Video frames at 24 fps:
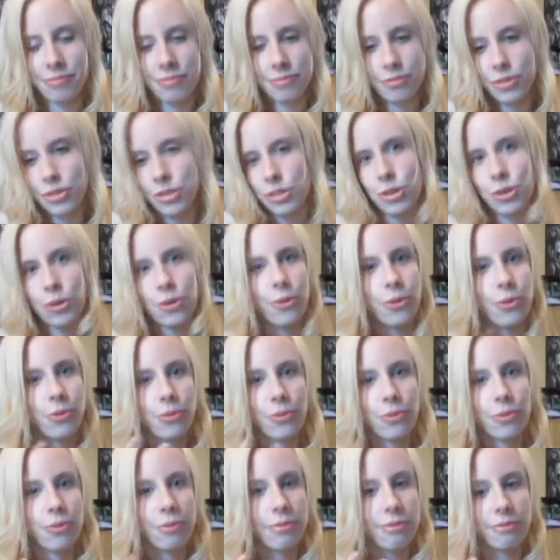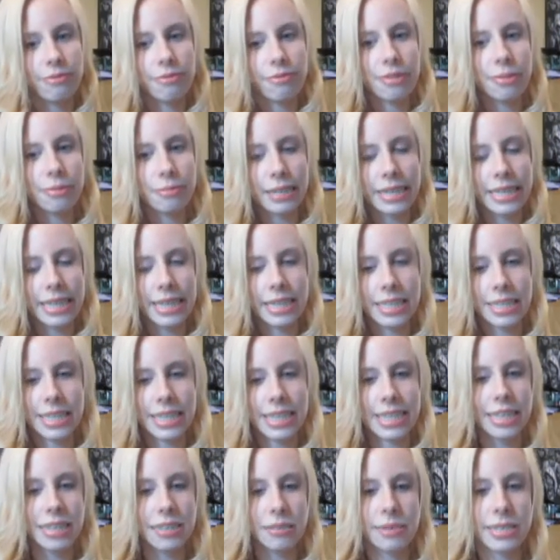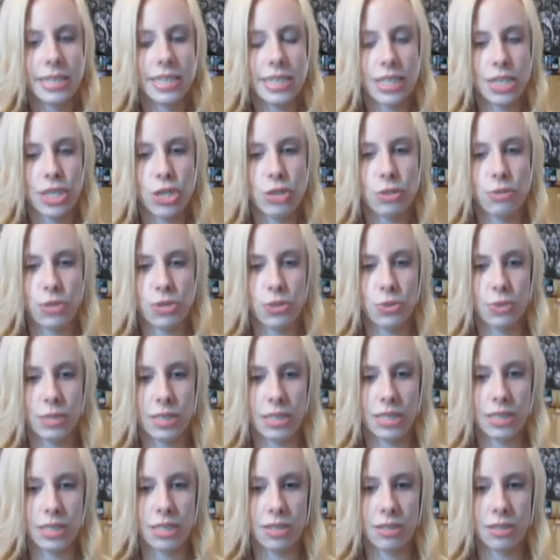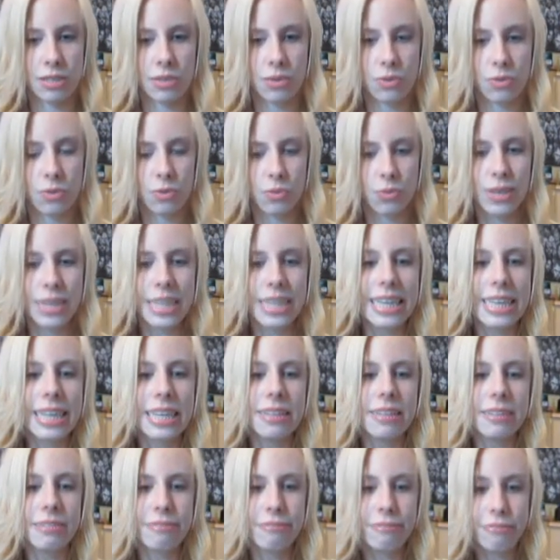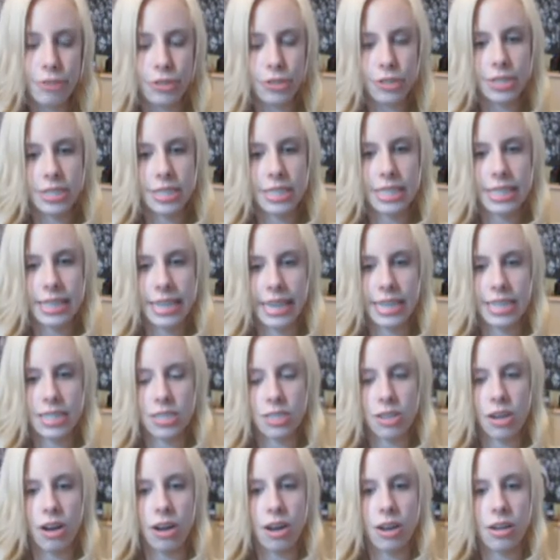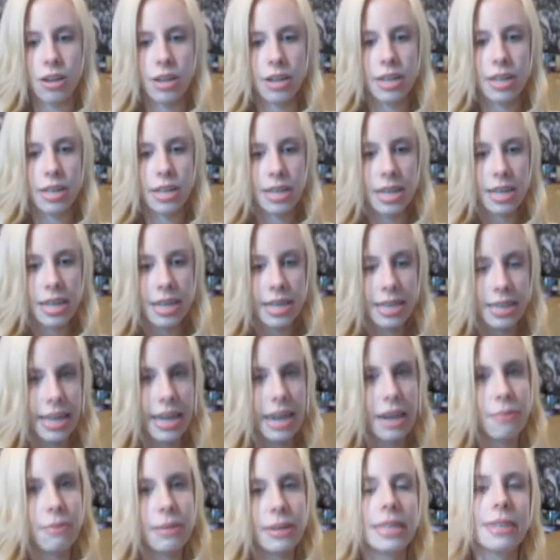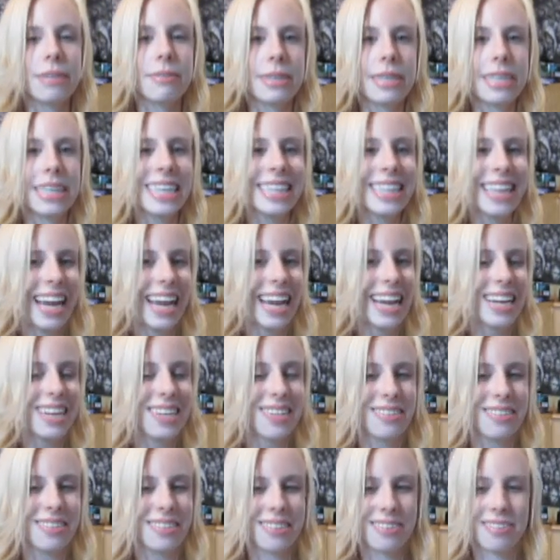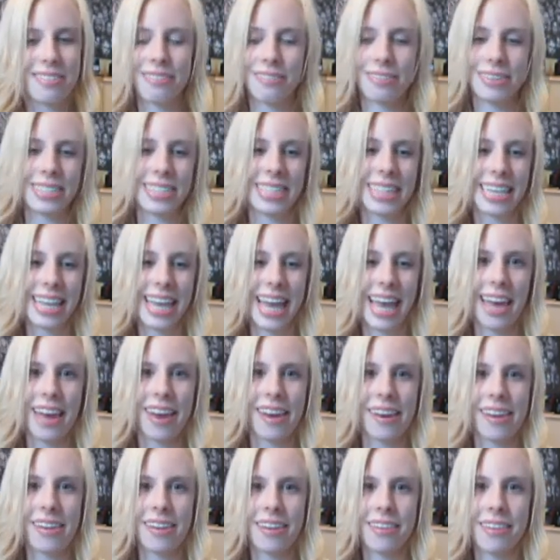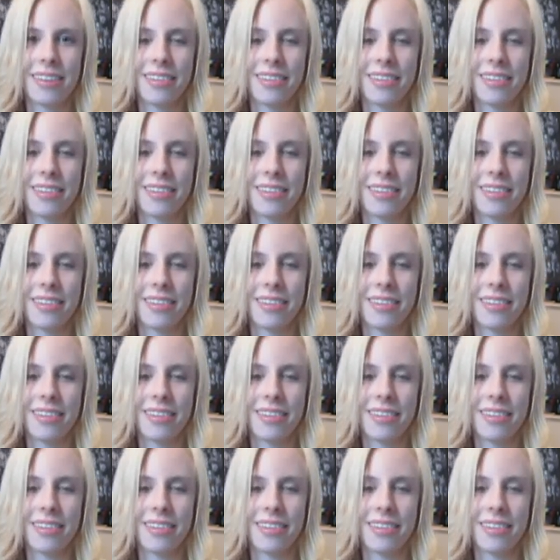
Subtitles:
So for me to hear Missing You, which was really the first Glay song that I really, really liked, was again